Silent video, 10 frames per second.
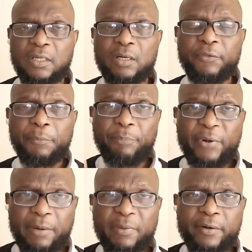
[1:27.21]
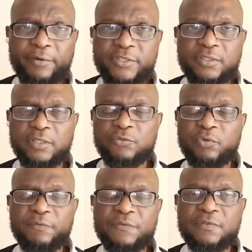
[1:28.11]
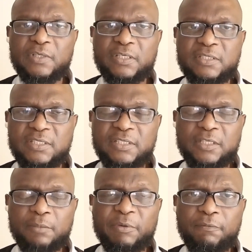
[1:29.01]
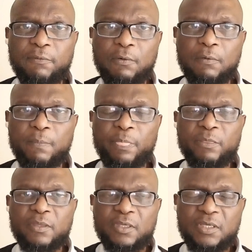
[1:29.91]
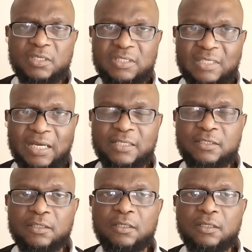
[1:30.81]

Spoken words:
Now, the primary reason, as we've stated before, is that